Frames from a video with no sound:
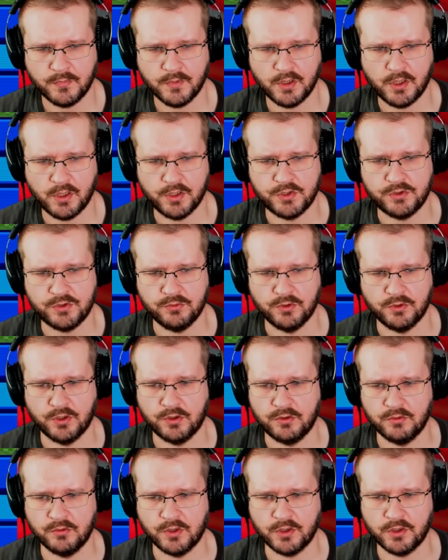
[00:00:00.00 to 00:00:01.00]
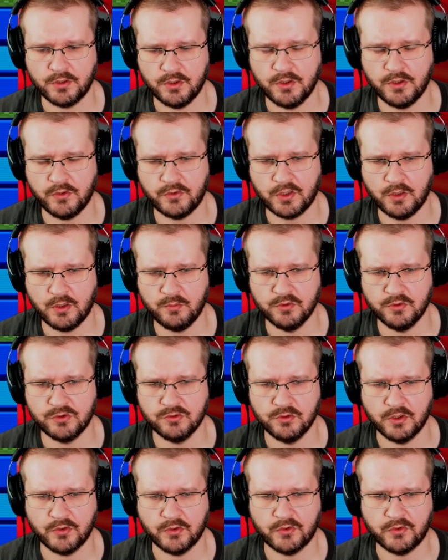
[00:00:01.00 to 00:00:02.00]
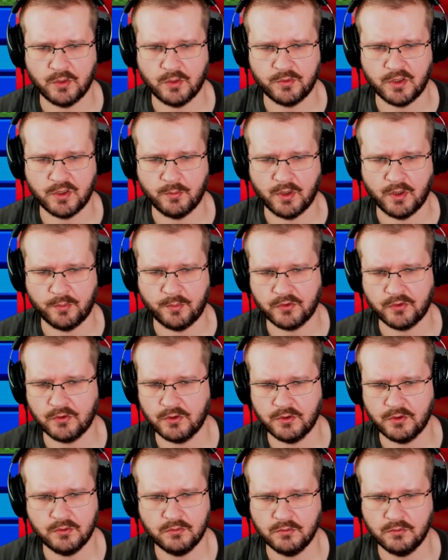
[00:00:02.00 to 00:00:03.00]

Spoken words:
I shouldn't do that. In this game you shouldn't skip the map screen.